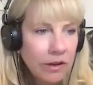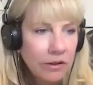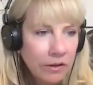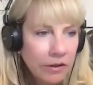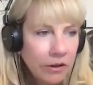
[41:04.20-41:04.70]

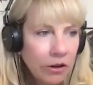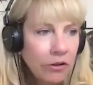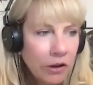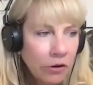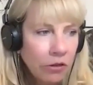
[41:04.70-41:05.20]
your,
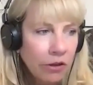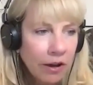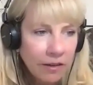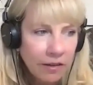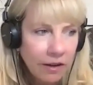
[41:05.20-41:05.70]
your
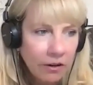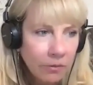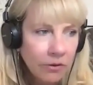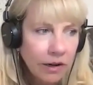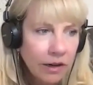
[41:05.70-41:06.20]
thoughts there,
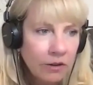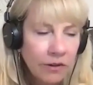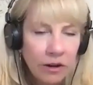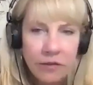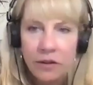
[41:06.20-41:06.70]
Maria, are
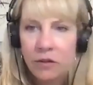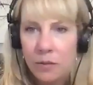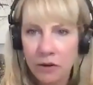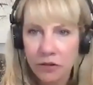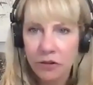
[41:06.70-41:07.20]
very, very
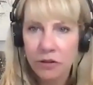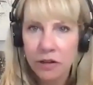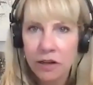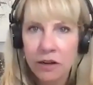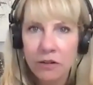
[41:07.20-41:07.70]
special
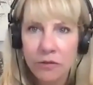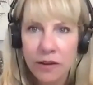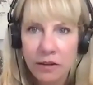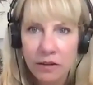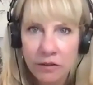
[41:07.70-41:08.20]
and
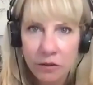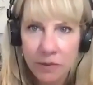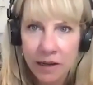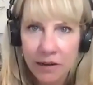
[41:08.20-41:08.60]
heartfelt to me.